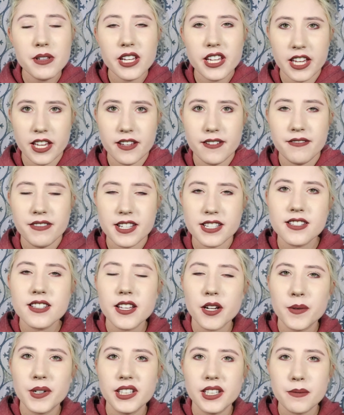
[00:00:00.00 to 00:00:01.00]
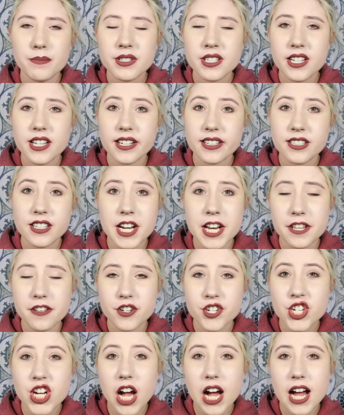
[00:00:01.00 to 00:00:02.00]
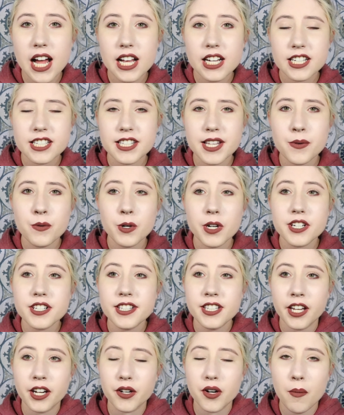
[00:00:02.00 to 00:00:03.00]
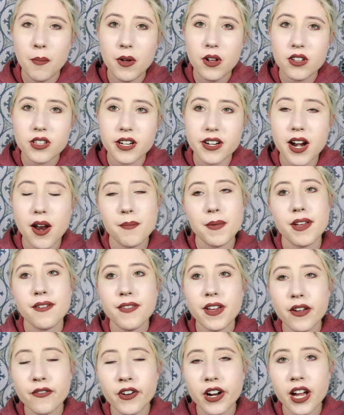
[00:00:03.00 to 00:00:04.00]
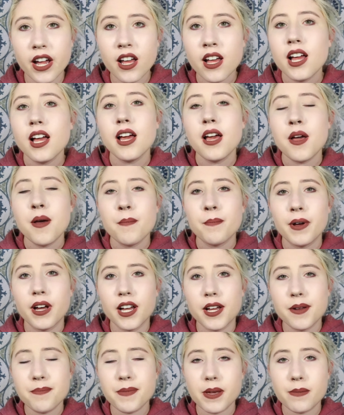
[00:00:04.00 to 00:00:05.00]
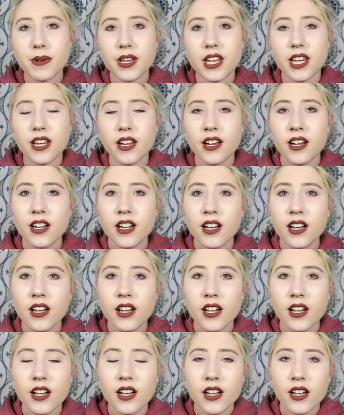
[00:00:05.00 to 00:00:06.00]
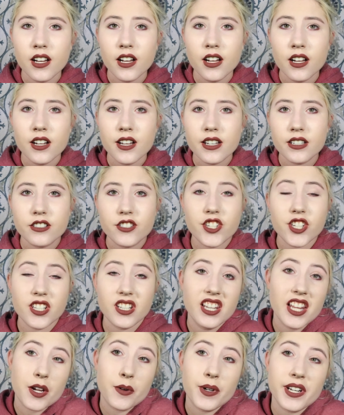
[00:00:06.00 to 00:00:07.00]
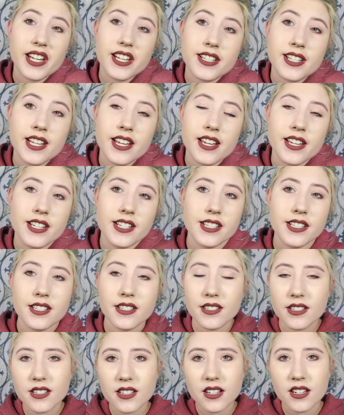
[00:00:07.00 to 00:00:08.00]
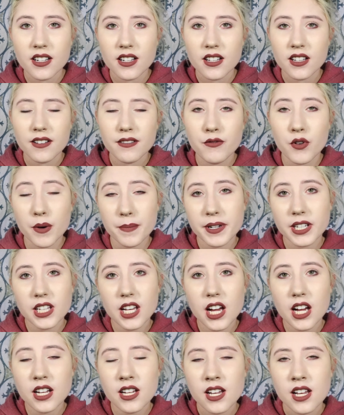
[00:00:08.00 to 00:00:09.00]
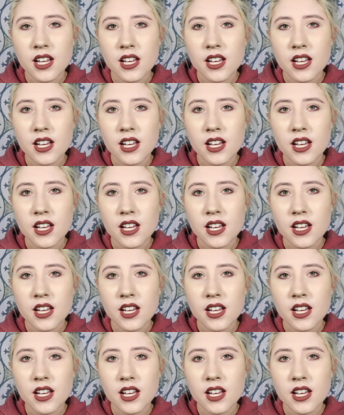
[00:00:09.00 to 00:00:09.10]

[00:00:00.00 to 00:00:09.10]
give his liquid lipsticks another shot because they weren't terrible. They're not my favorite, but maybe just liquid is his formula.